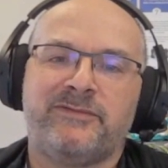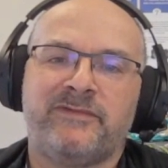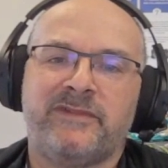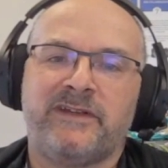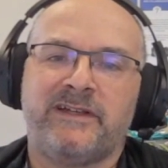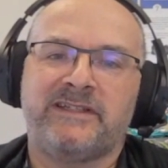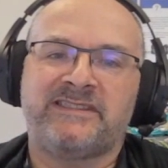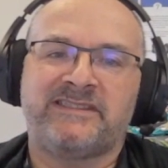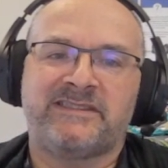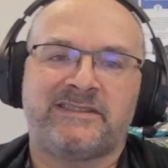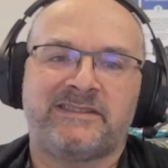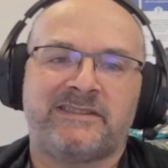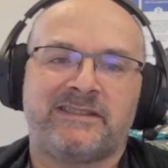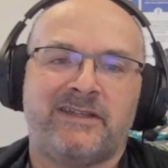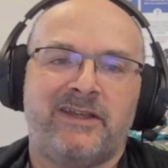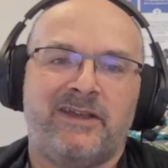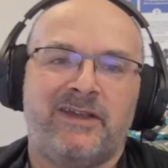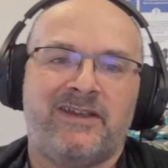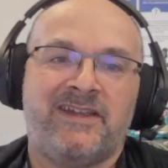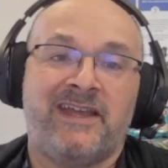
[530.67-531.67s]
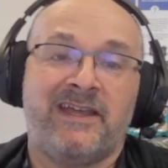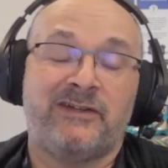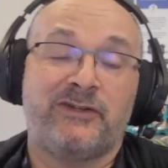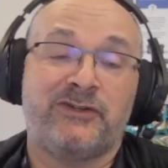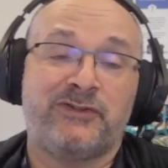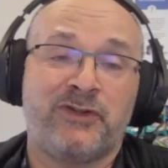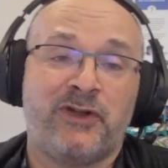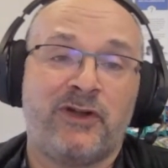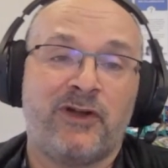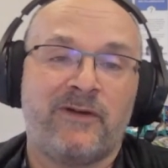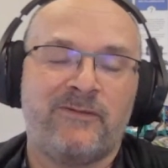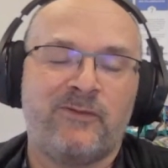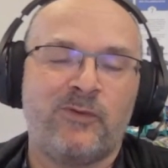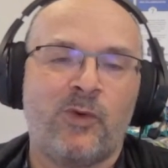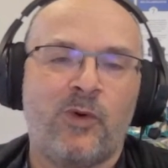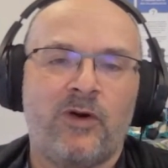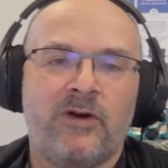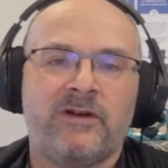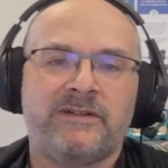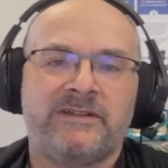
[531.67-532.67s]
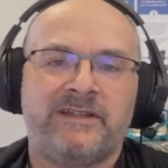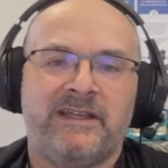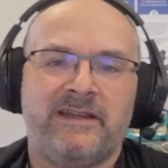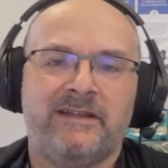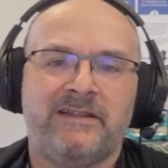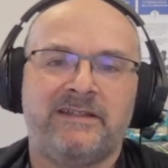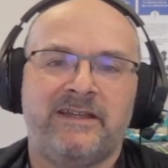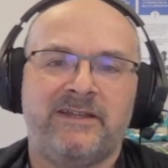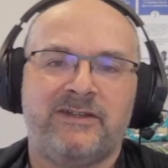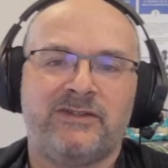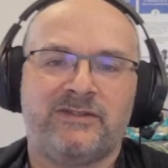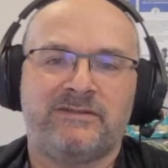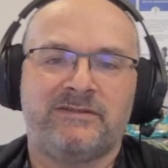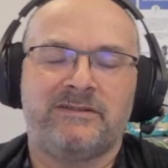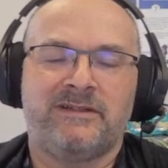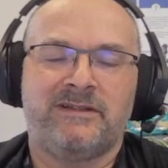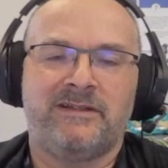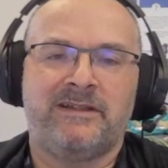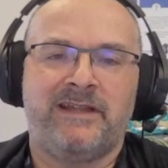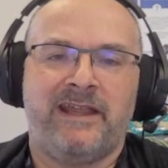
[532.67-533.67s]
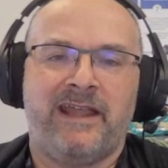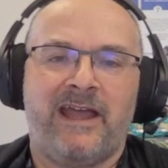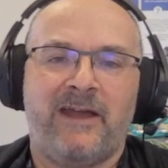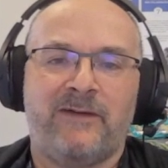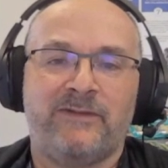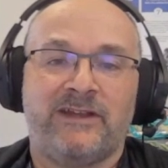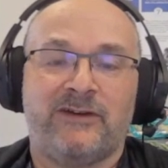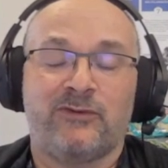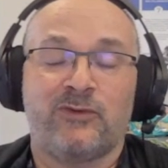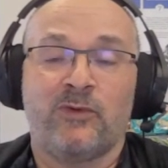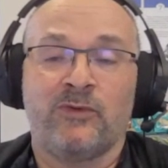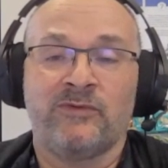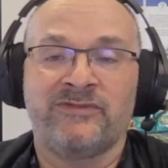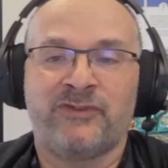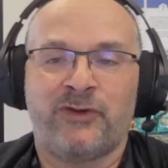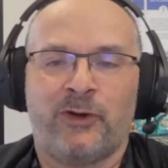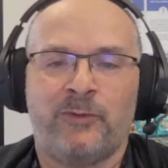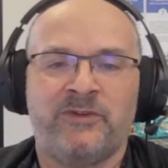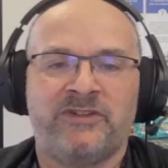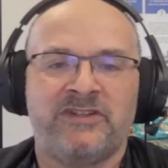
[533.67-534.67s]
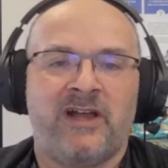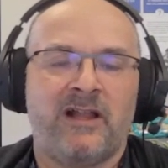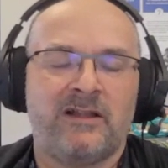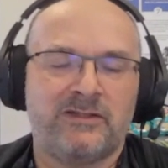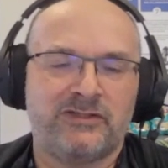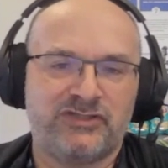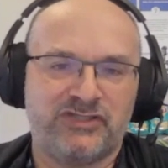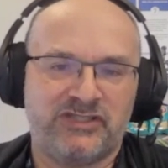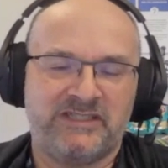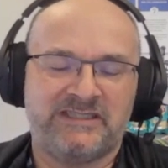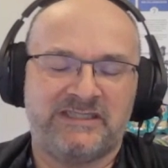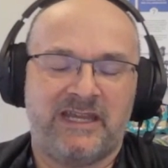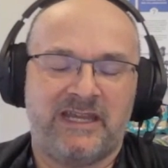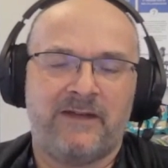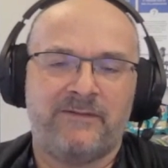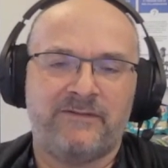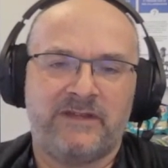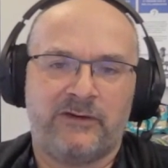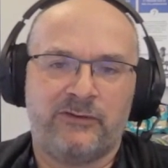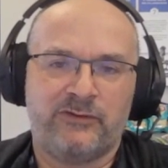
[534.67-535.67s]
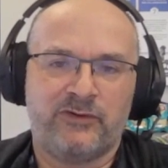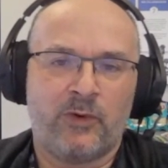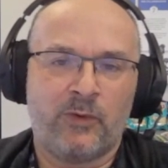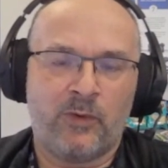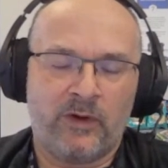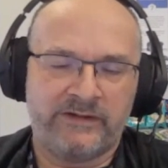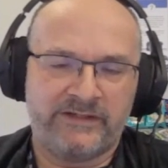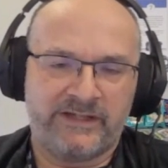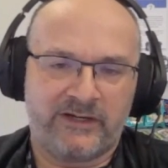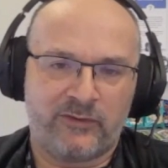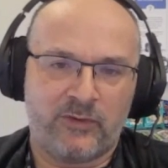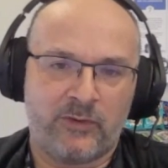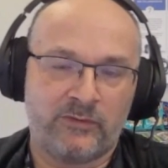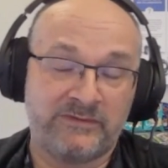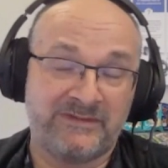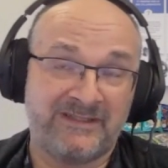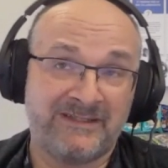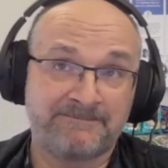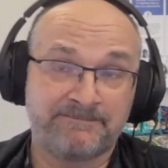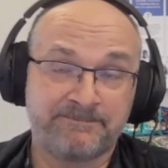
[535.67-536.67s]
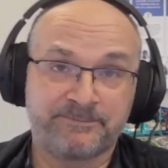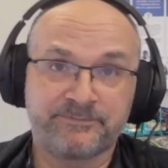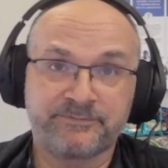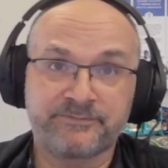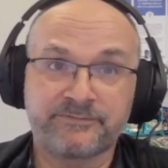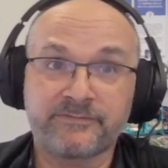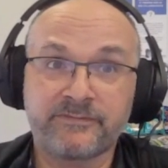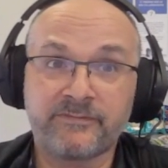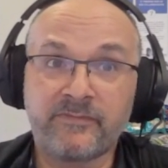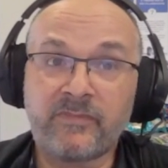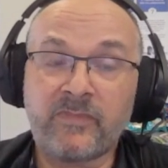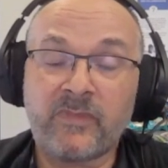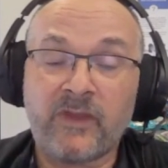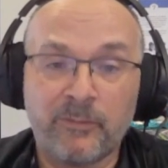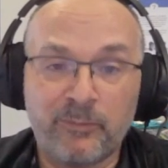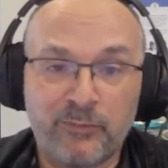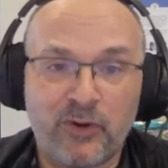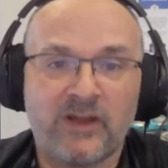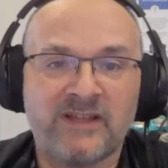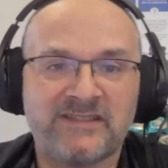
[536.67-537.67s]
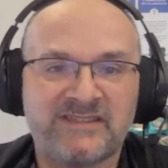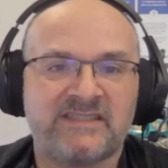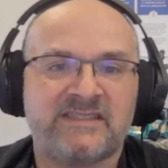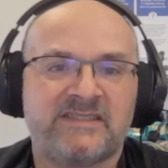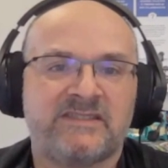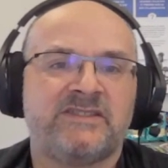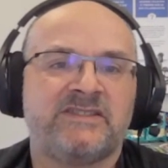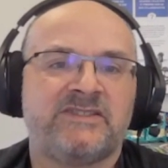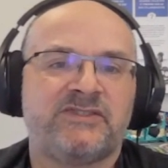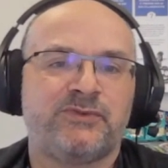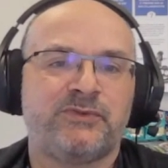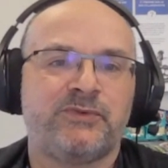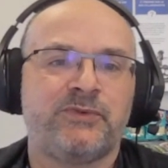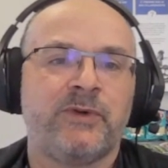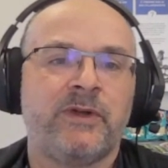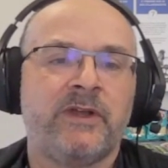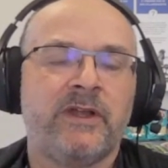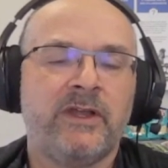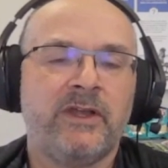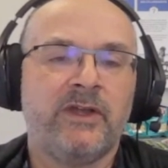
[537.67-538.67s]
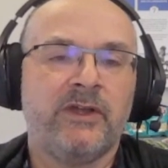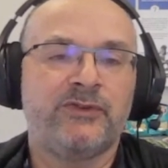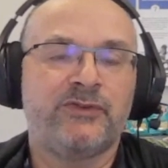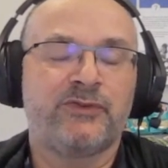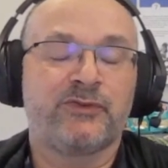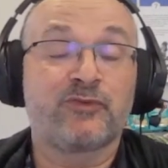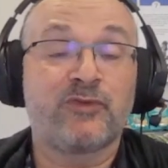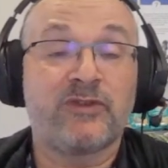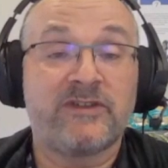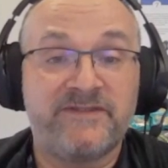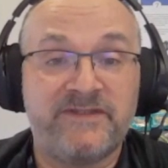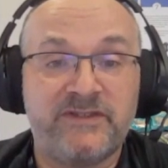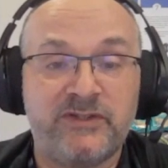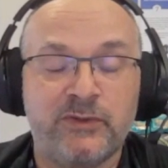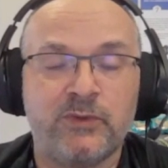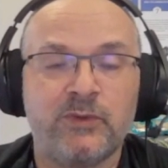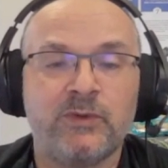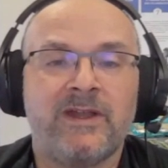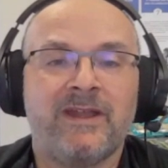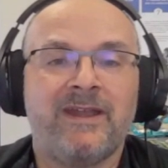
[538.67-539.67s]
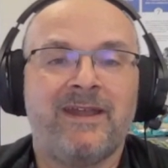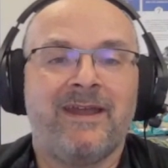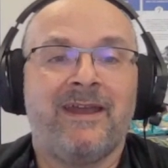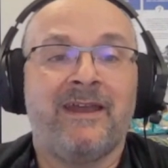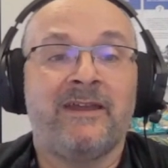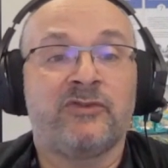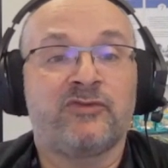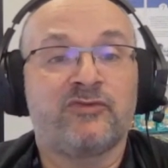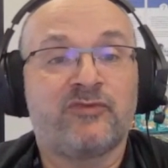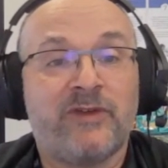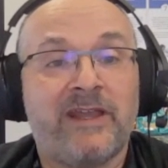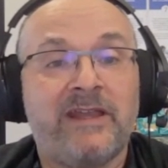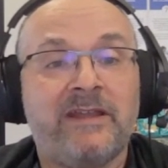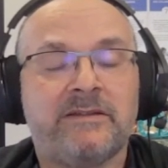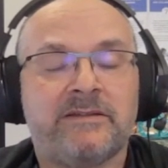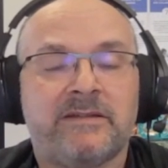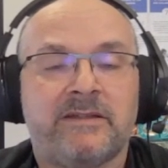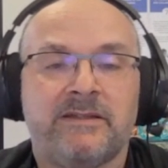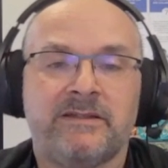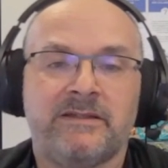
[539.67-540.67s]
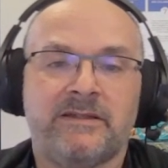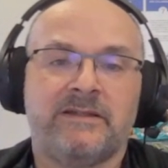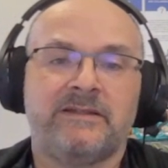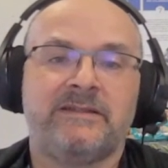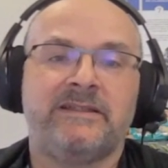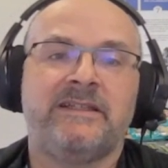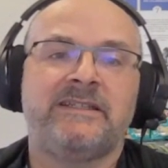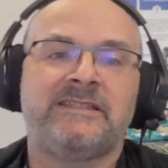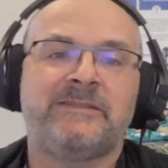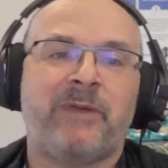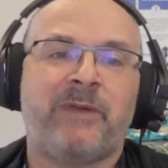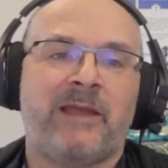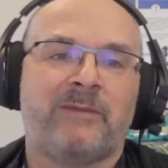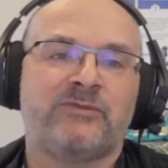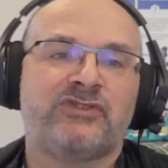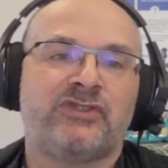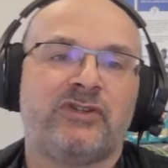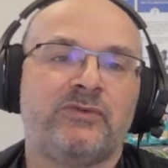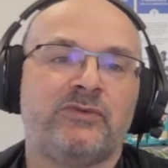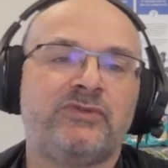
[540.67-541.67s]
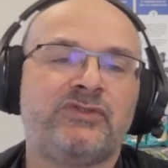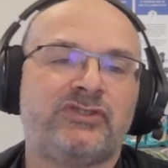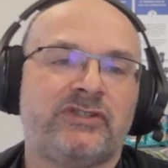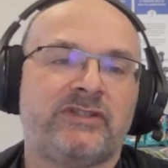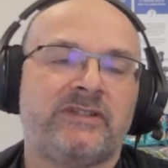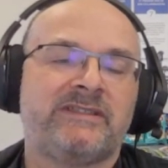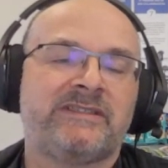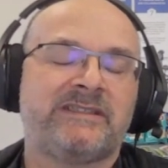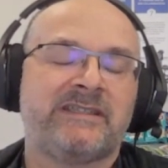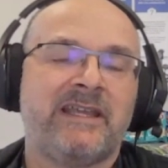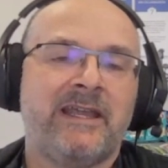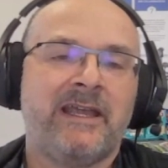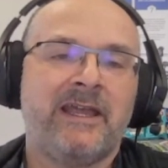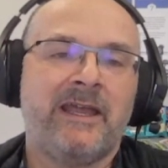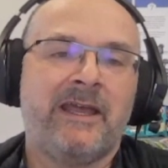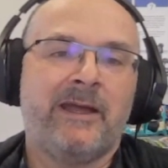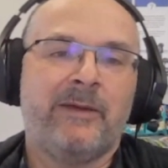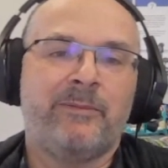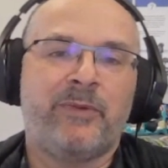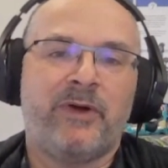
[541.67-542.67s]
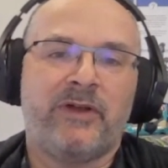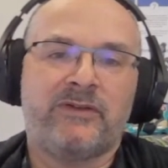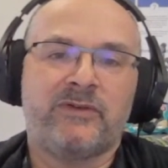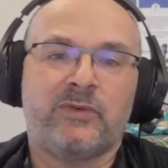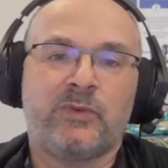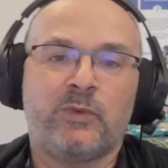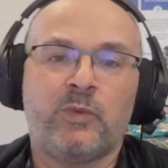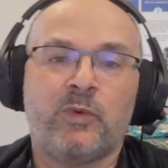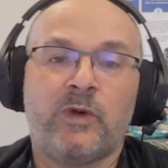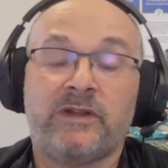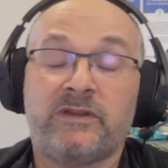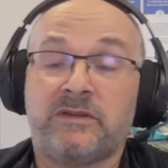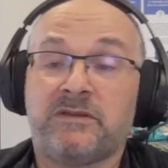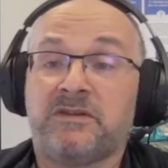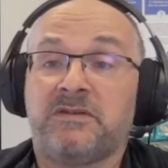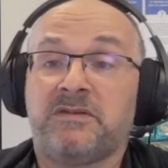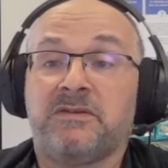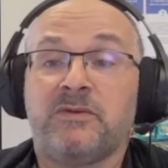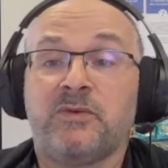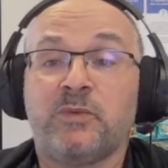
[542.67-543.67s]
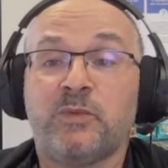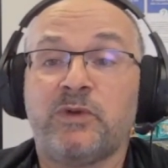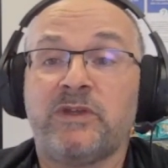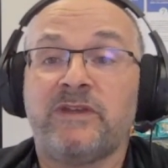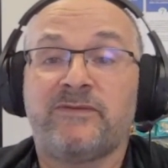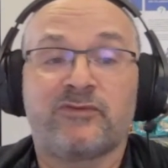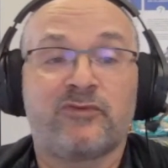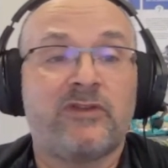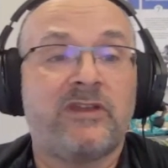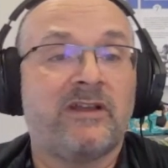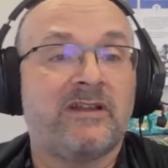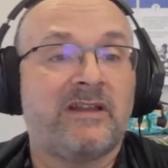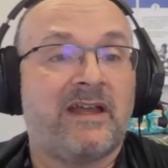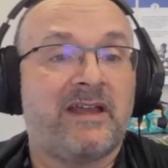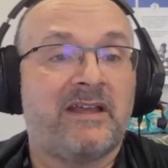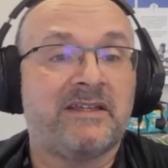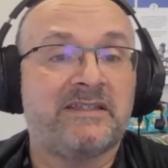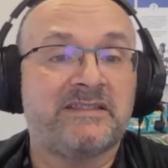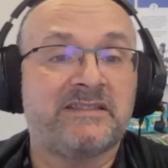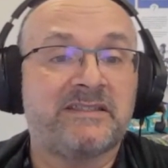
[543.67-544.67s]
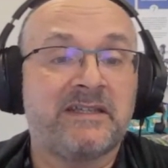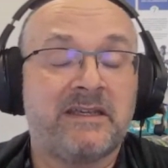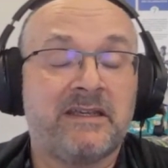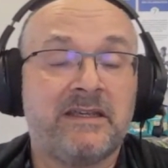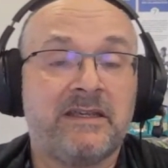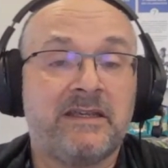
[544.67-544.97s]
it's, again, a tug of war. They have their own terminologies. They have their own processes to review and rate these PAM solutions. But what we've realized